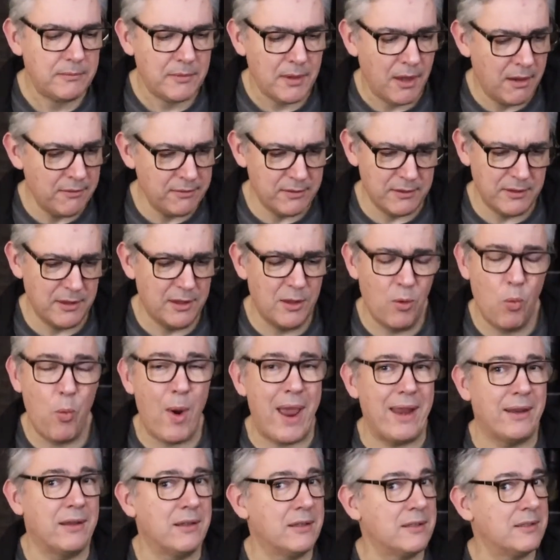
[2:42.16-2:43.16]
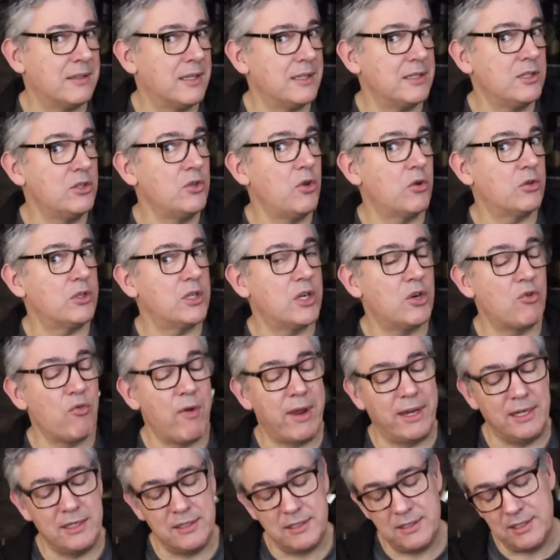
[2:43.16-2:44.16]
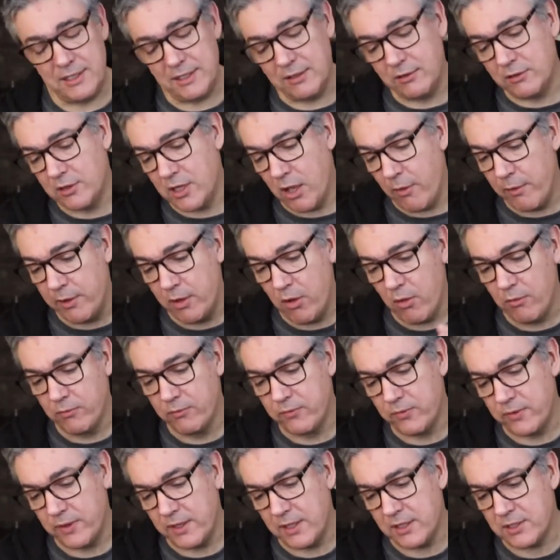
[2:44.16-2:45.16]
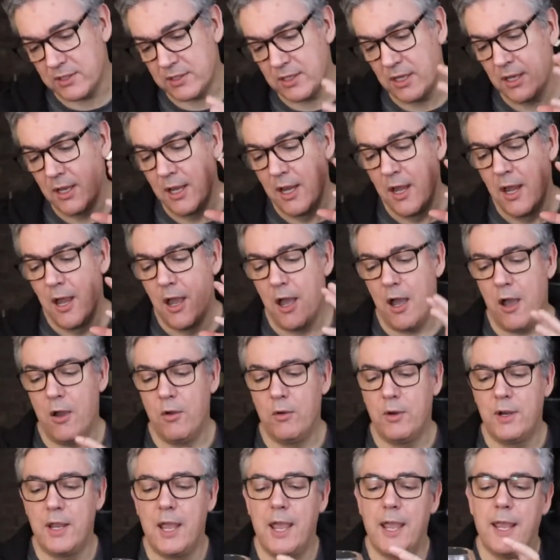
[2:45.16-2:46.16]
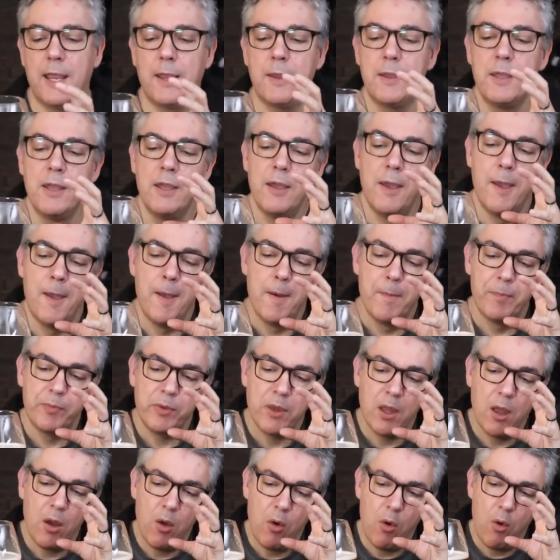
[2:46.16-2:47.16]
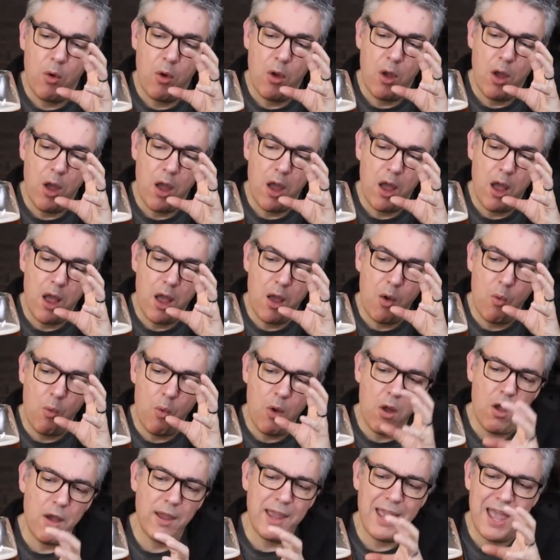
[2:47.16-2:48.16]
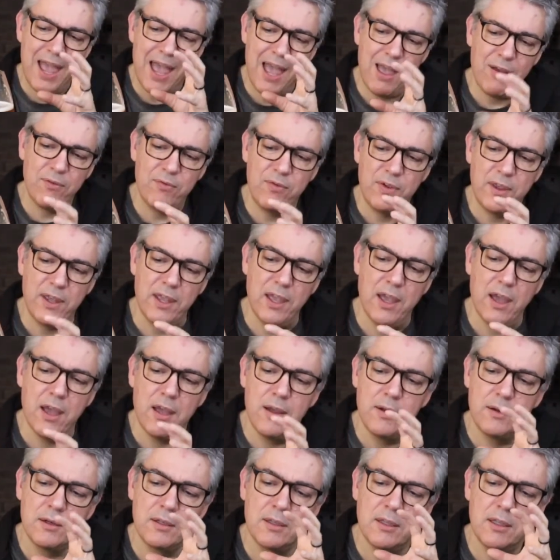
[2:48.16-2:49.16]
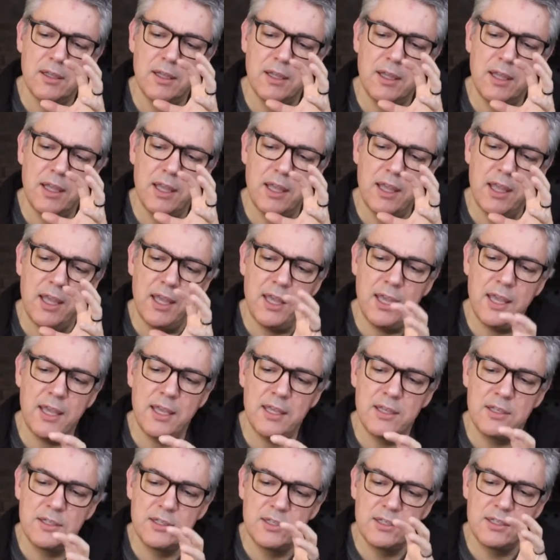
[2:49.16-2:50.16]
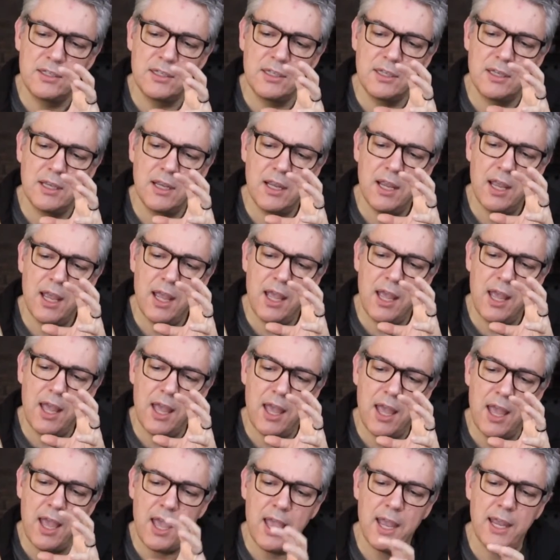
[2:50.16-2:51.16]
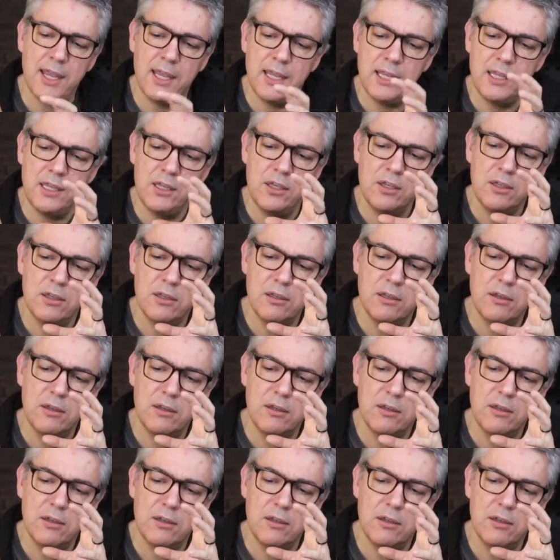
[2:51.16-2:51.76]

other than the wetness, there's not a great deal going on for this. Okay. What I have here is a